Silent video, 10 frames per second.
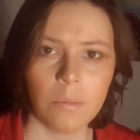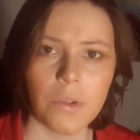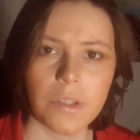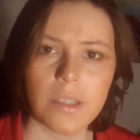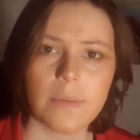
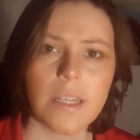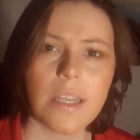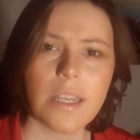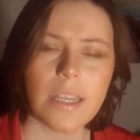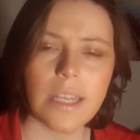almost
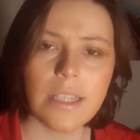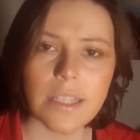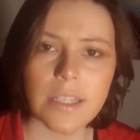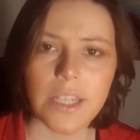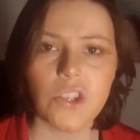
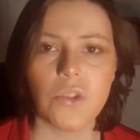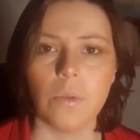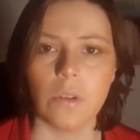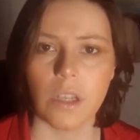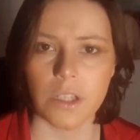
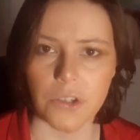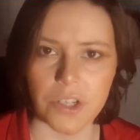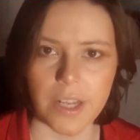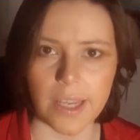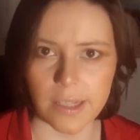instinctual
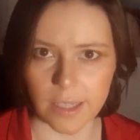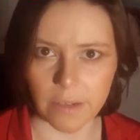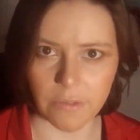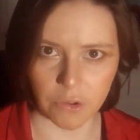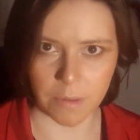understanding
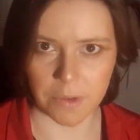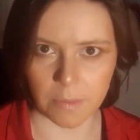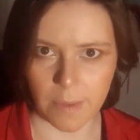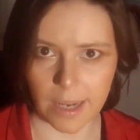of the criminal